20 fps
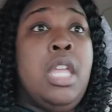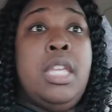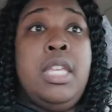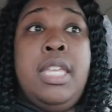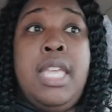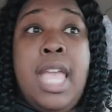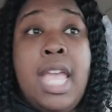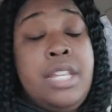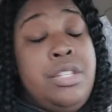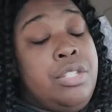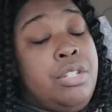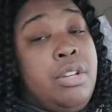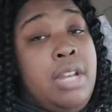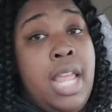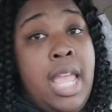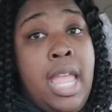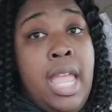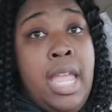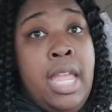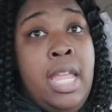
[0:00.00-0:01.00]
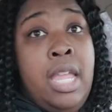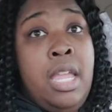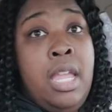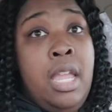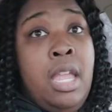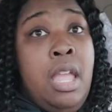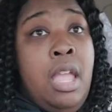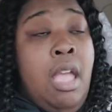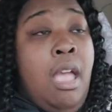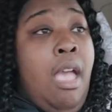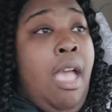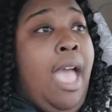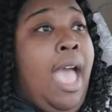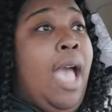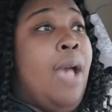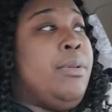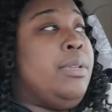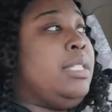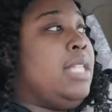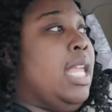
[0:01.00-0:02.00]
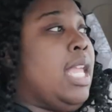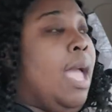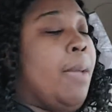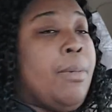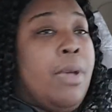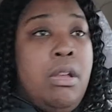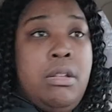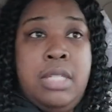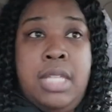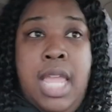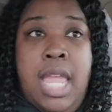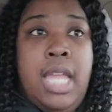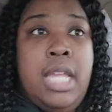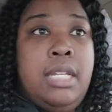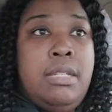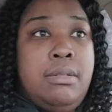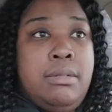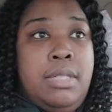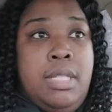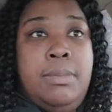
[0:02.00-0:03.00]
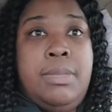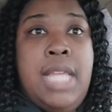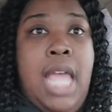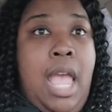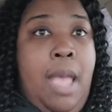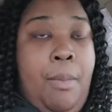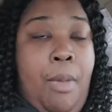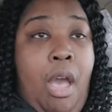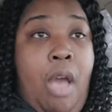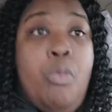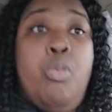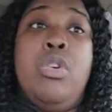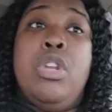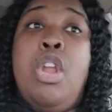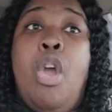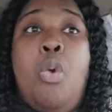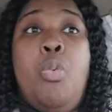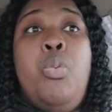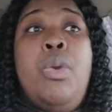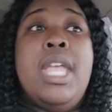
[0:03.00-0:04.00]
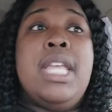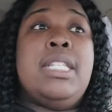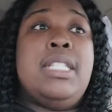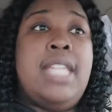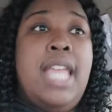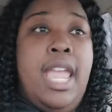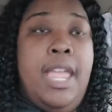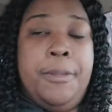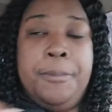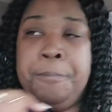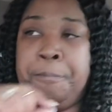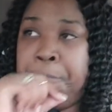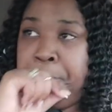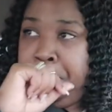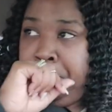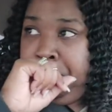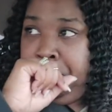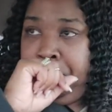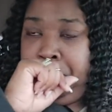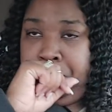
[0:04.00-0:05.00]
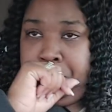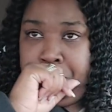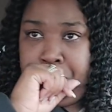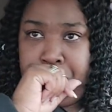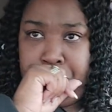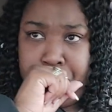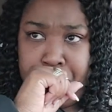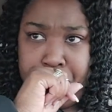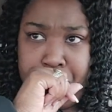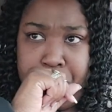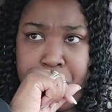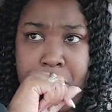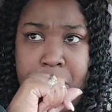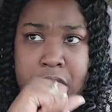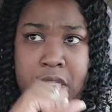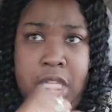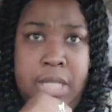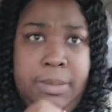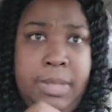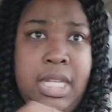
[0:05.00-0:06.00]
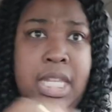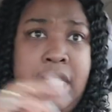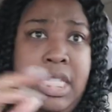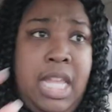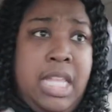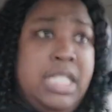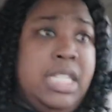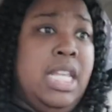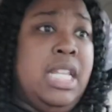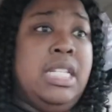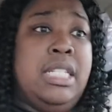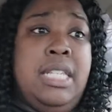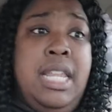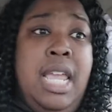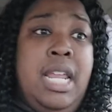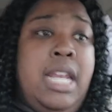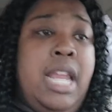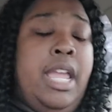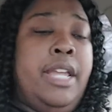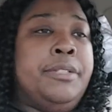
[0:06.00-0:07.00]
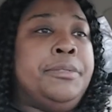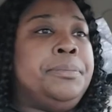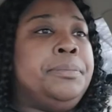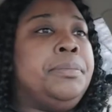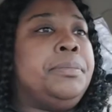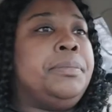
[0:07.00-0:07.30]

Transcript: Yesterday, I was like, "I'm gonna take some time off." Well, no, Wednesday, excuse me, because I said it's date night.